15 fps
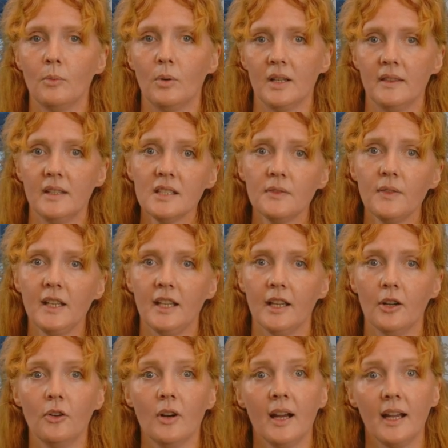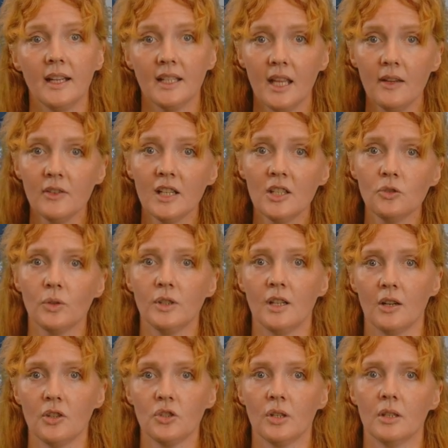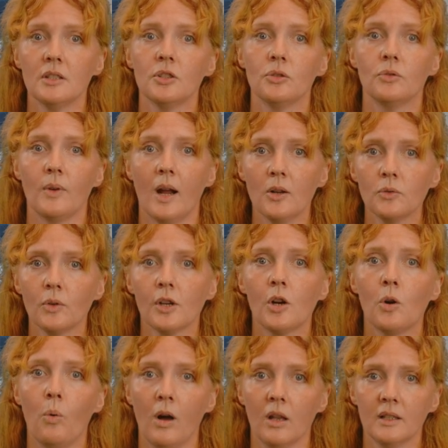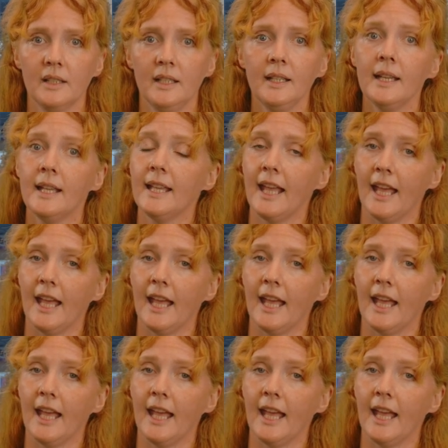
Well, in this video, I gave an introduction to groundwater quality